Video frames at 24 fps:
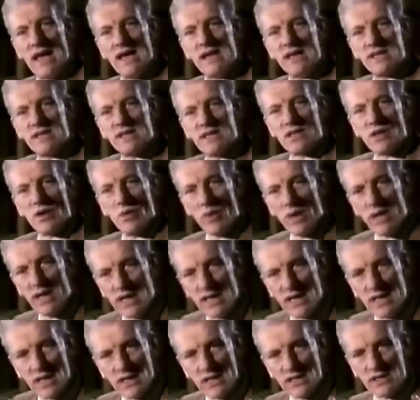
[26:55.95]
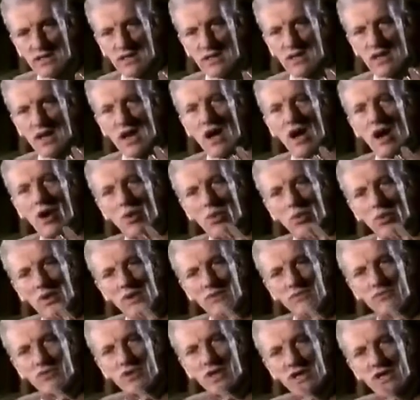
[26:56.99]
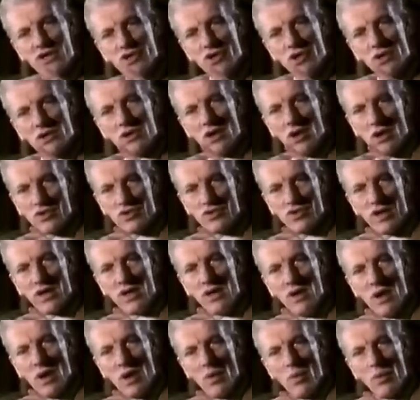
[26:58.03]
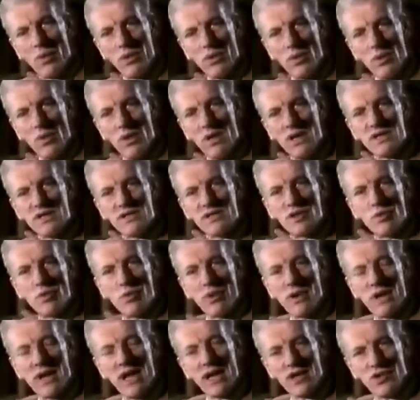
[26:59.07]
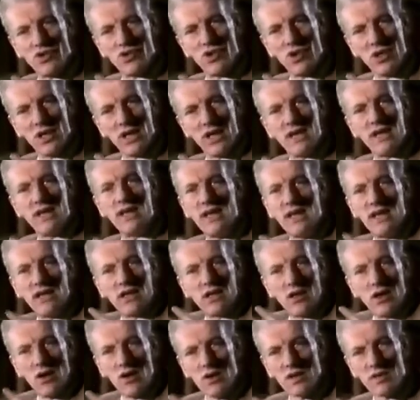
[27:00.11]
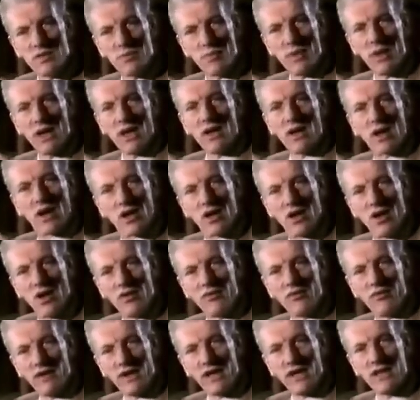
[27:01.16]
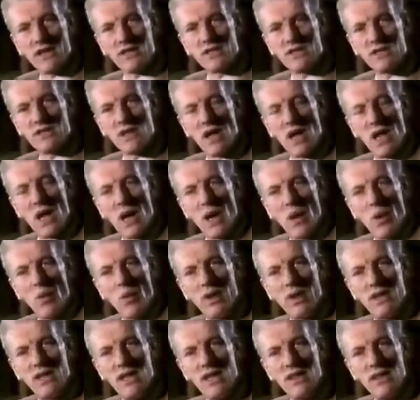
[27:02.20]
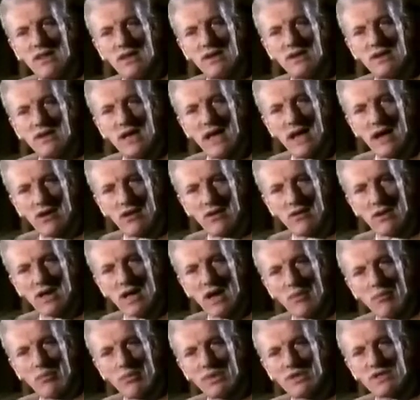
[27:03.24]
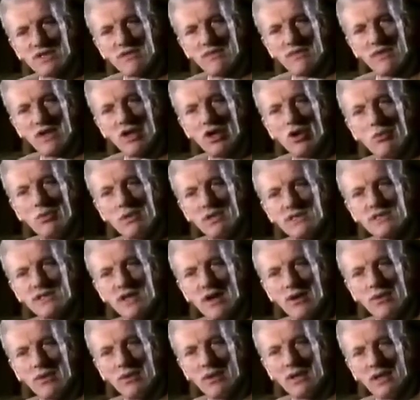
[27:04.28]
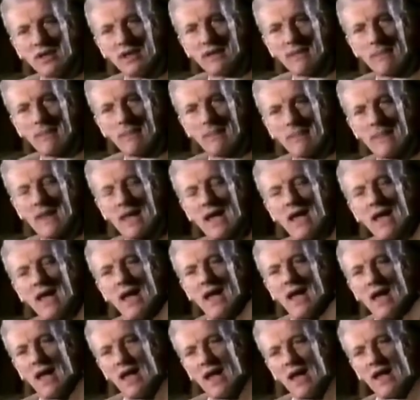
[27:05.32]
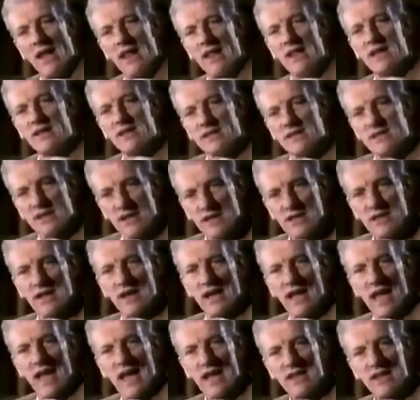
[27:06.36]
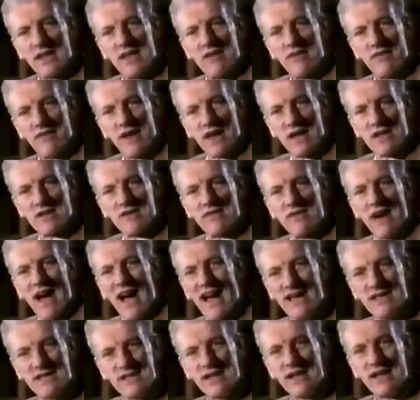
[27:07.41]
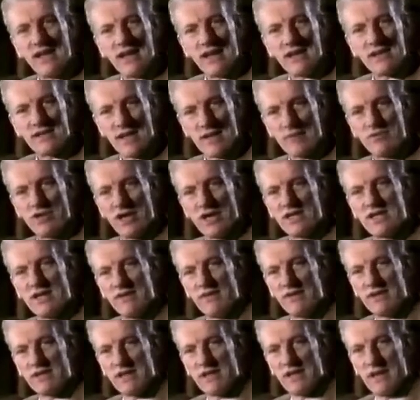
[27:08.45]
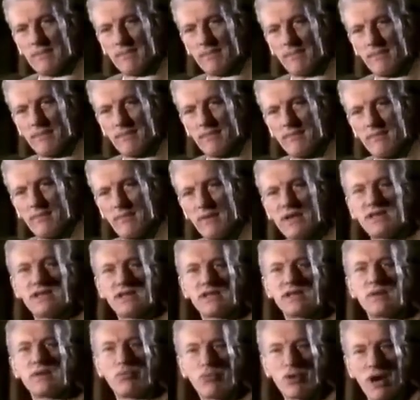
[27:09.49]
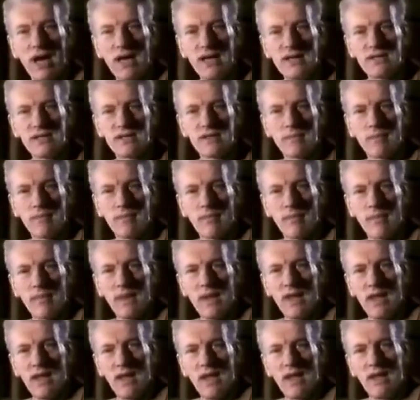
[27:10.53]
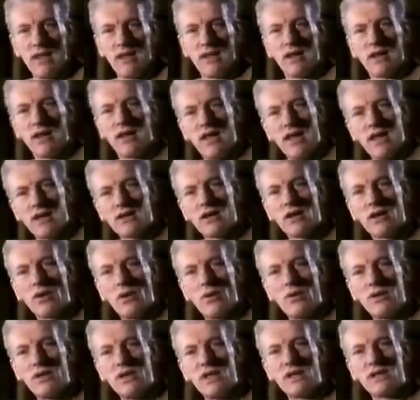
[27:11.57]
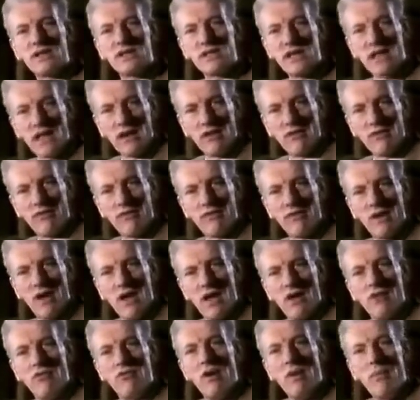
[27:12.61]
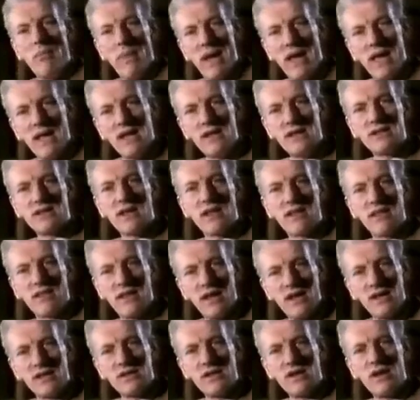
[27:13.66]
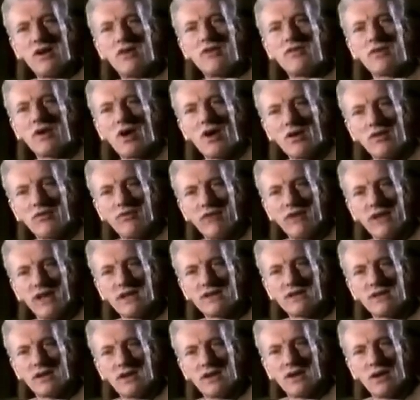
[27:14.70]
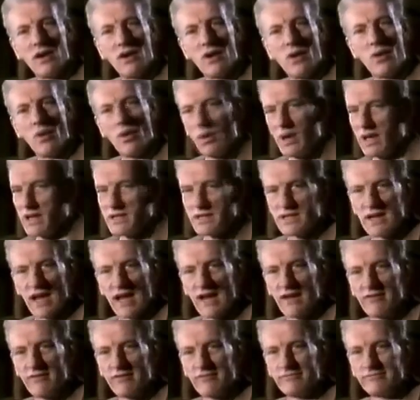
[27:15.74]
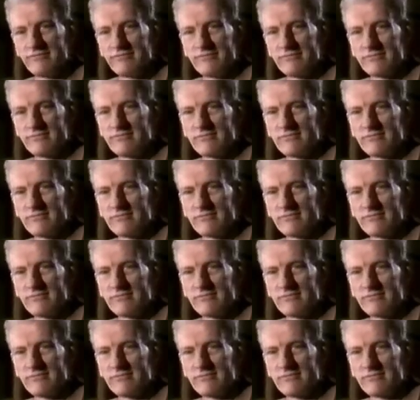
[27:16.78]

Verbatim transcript: he squeezed the whole of traditional doctrine with all its supernatural, indeed cosmic, conflicts within the narrow compass of the human soul. This certainly had the effect of heightening subjectivity, but at a price. The Kierkegaardian self remains a theatre of conflict all its life.